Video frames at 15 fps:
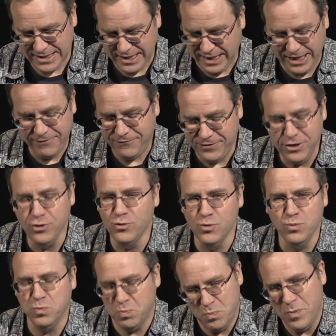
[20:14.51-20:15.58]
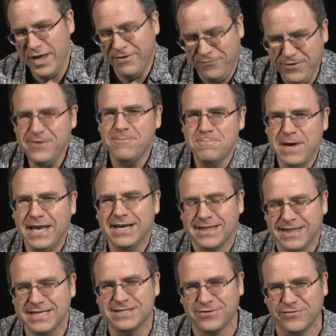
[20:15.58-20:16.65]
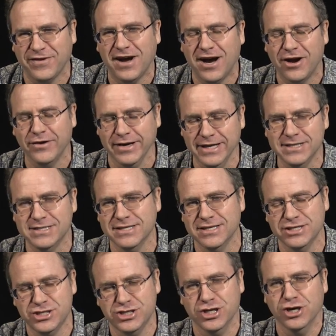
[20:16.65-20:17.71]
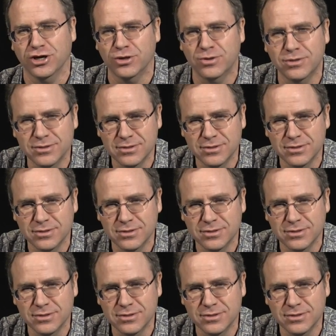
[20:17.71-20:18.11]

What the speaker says: if you've made it this far into this show,